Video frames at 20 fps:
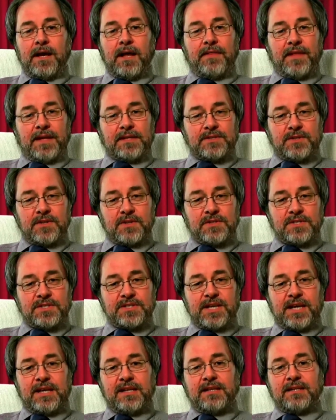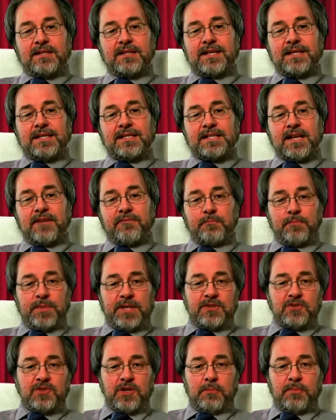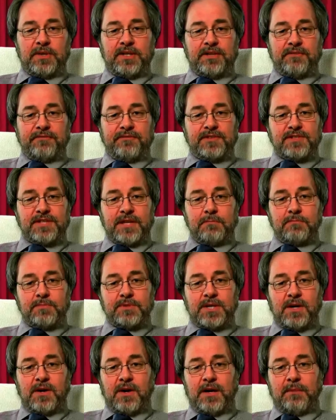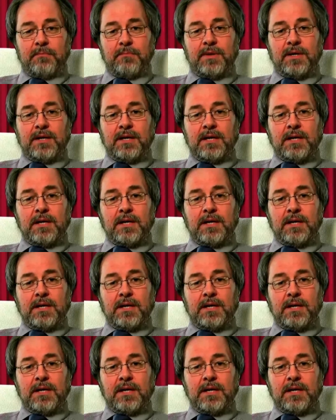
And that's not to say that things haven't been troubling them for some time,